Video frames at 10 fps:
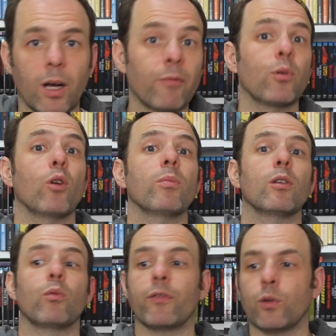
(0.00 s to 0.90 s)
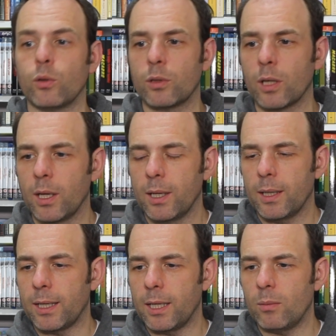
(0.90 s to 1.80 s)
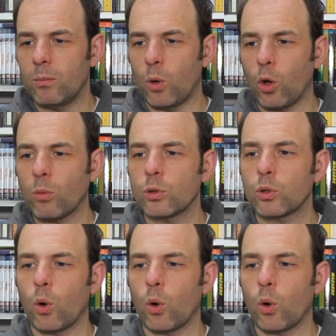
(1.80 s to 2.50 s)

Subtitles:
I've probably reviewed almost